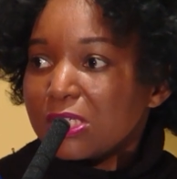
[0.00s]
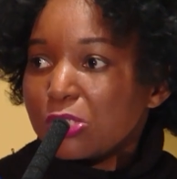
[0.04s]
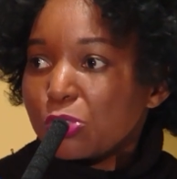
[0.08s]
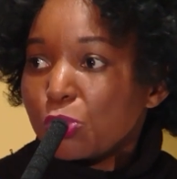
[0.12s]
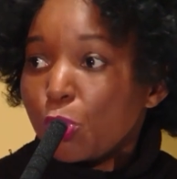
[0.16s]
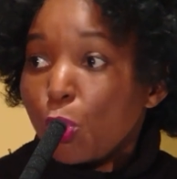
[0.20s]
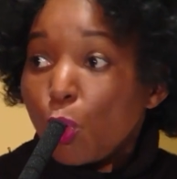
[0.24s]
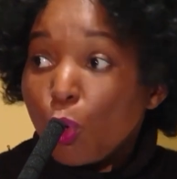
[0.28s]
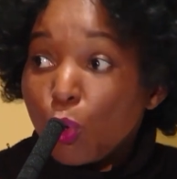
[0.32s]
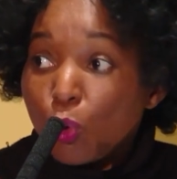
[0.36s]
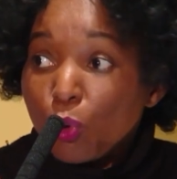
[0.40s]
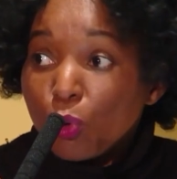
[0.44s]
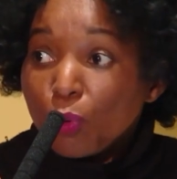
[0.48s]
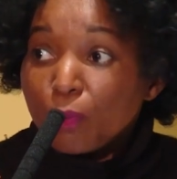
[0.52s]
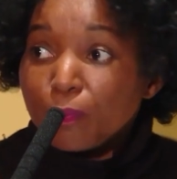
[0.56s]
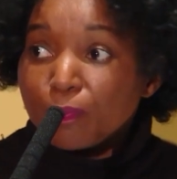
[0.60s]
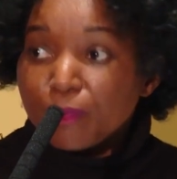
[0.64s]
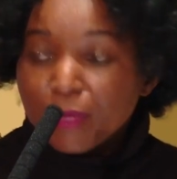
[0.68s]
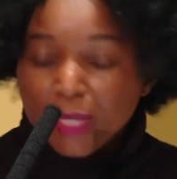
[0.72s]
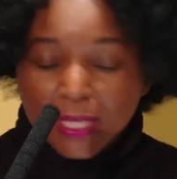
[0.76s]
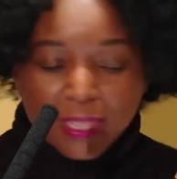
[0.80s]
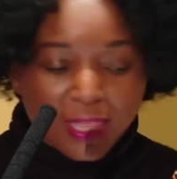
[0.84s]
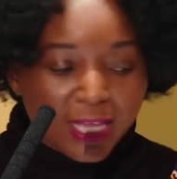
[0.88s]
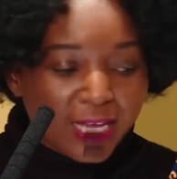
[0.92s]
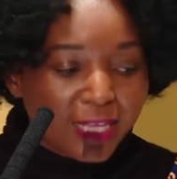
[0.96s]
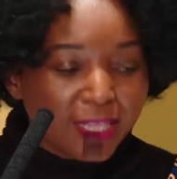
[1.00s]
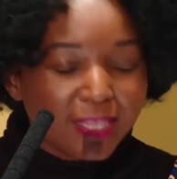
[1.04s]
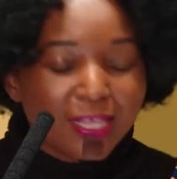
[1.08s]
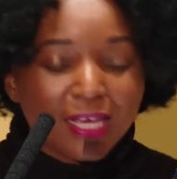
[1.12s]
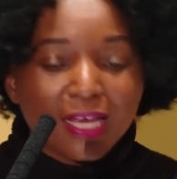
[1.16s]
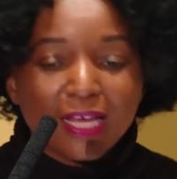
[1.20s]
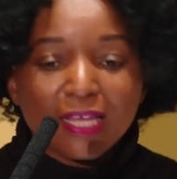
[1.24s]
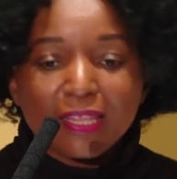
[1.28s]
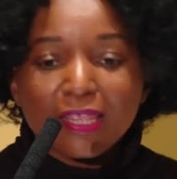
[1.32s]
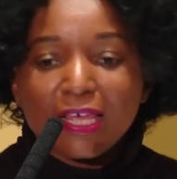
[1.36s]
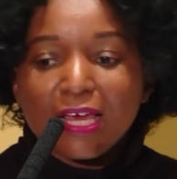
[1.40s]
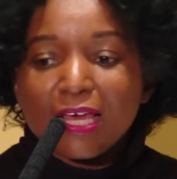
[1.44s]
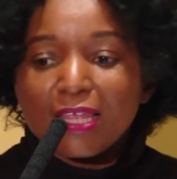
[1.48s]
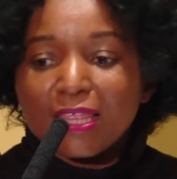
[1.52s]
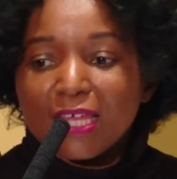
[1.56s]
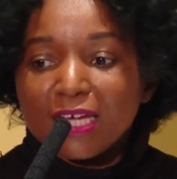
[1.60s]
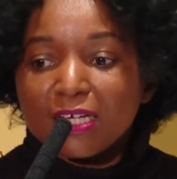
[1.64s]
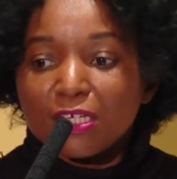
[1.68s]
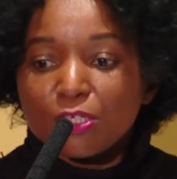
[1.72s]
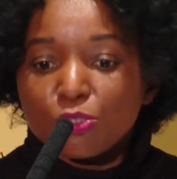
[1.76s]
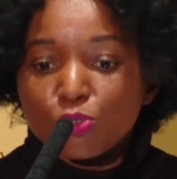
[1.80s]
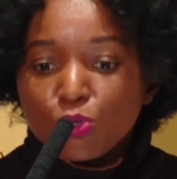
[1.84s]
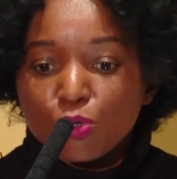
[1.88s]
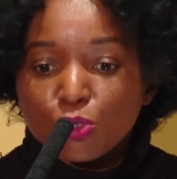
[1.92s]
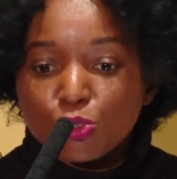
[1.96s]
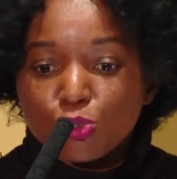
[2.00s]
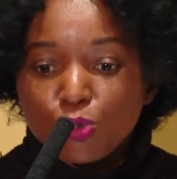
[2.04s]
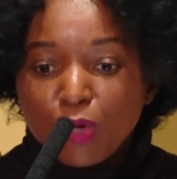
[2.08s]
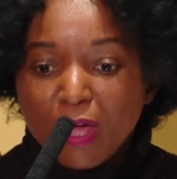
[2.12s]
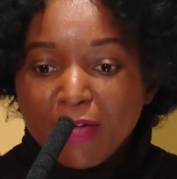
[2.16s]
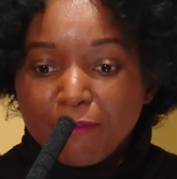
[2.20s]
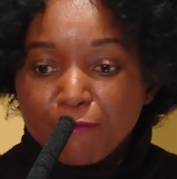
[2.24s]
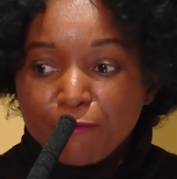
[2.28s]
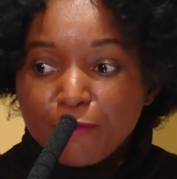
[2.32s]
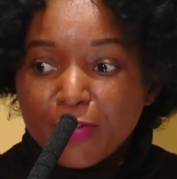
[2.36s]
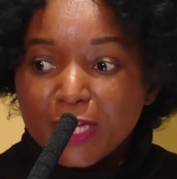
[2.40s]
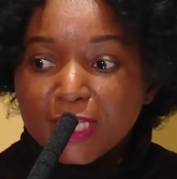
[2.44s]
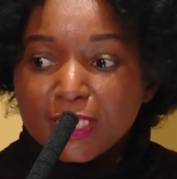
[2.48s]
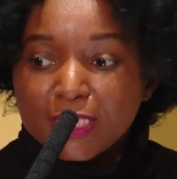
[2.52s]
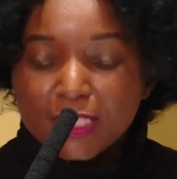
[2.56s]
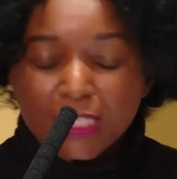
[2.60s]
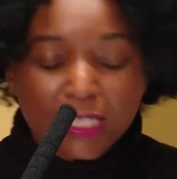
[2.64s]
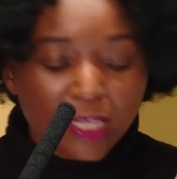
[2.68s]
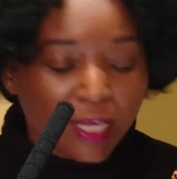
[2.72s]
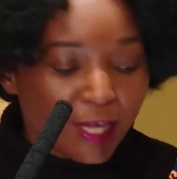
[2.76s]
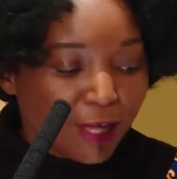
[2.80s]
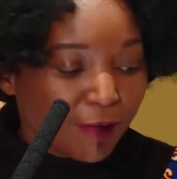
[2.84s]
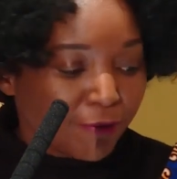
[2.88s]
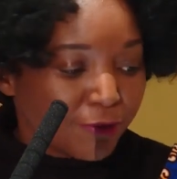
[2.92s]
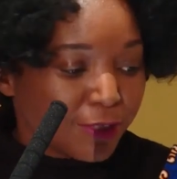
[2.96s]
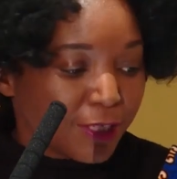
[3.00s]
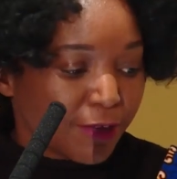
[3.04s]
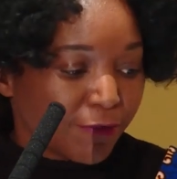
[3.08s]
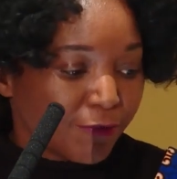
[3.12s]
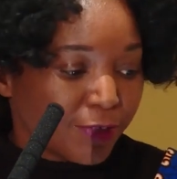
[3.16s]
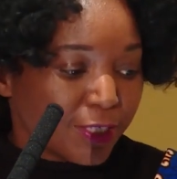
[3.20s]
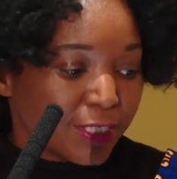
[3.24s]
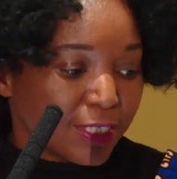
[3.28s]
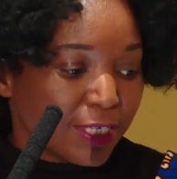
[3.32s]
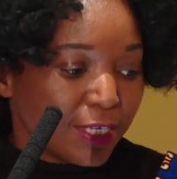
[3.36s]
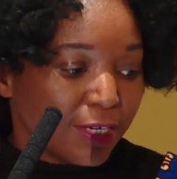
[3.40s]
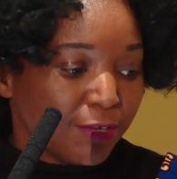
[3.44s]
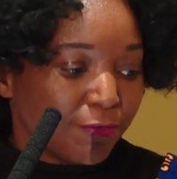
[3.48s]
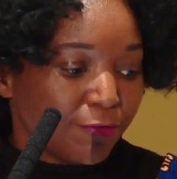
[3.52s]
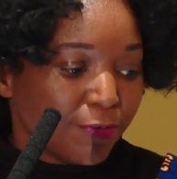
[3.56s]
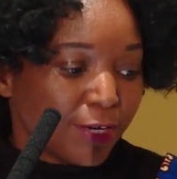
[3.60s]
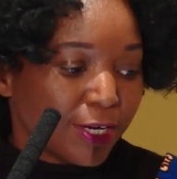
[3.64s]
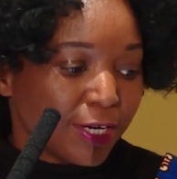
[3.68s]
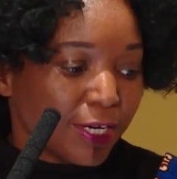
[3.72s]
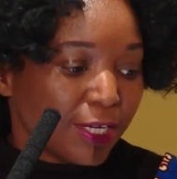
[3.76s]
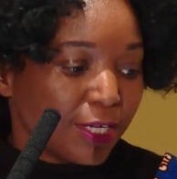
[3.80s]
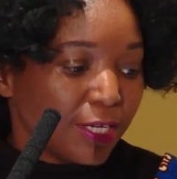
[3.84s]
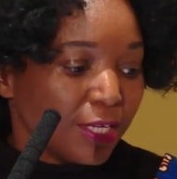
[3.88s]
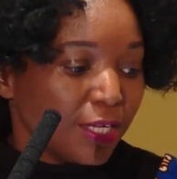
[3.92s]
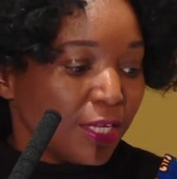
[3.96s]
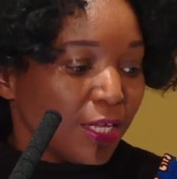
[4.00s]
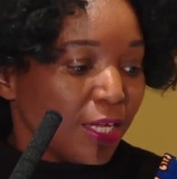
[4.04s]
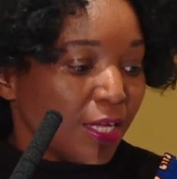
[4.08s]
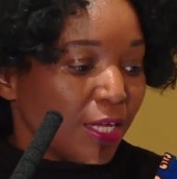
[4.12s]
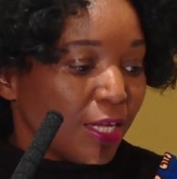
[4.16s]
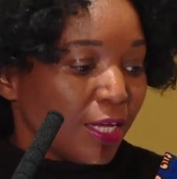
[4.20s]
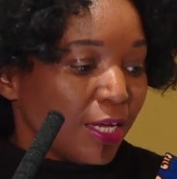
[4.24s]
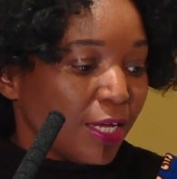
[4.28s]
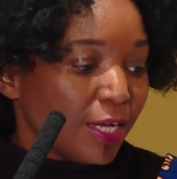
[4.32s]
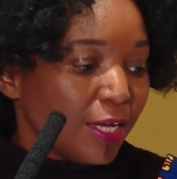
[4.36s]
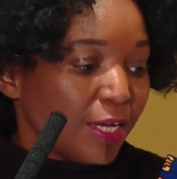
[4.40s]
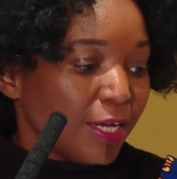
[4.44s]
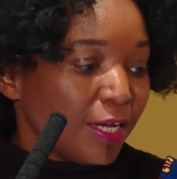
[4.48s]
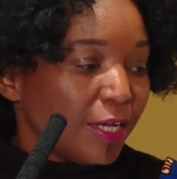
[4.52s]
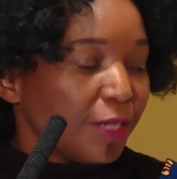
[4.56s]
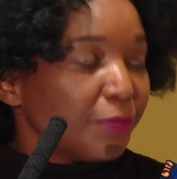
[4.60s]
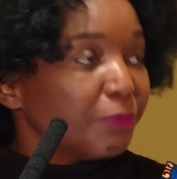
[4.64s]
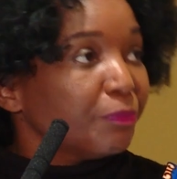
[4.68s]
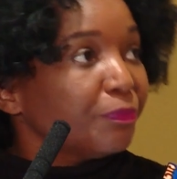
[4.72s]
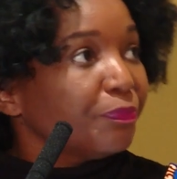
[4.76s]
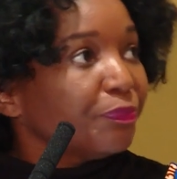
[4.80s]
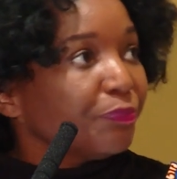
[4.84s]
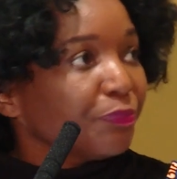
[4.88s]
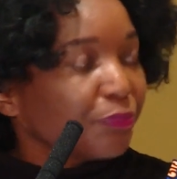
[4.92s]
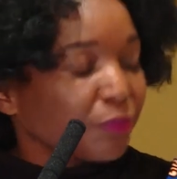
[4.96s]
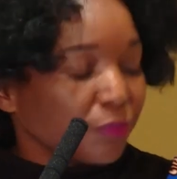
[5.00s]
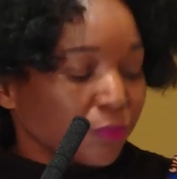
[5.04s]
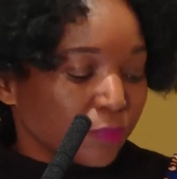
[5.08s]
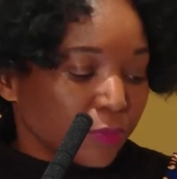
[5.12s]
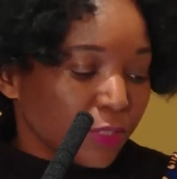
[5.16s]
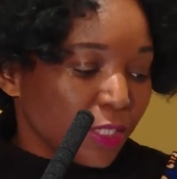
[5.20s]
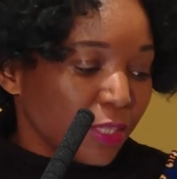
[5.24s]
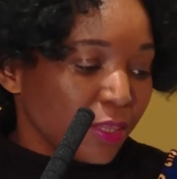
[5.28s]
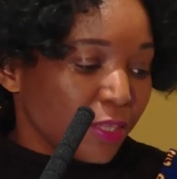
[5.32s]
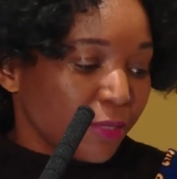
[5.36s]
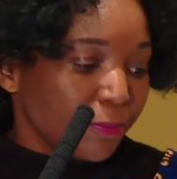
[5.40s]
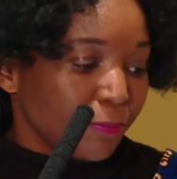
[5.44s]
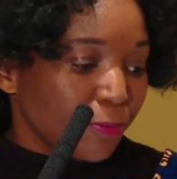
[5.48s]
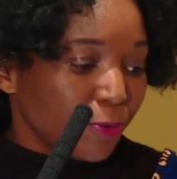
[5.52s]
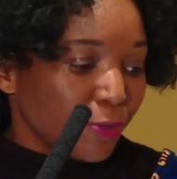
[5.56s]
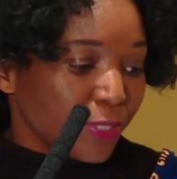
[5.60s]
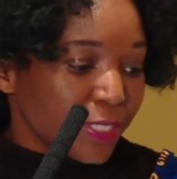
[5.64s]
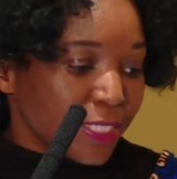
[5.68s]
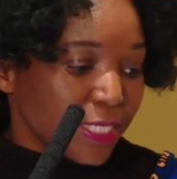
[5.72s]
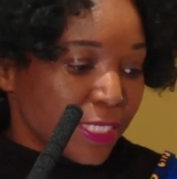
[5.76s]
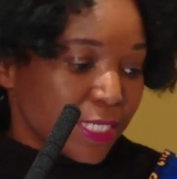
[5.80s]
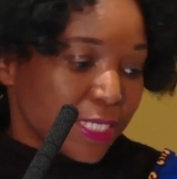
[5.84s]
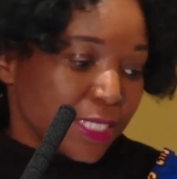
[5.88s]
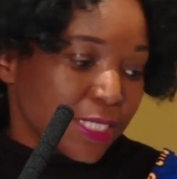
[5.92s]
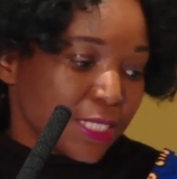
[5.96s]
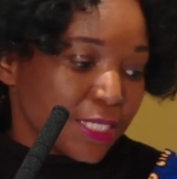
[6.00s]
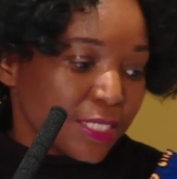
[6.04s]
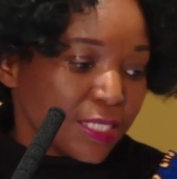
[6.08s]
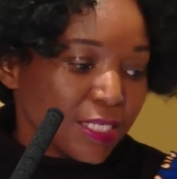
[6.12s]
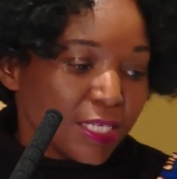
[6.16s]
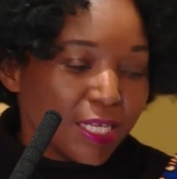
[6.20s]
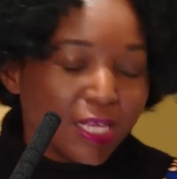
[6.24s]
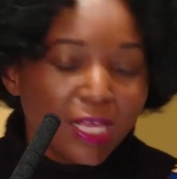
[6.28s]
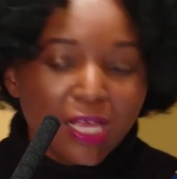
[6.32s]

So that is also affecting health service delivery in the process.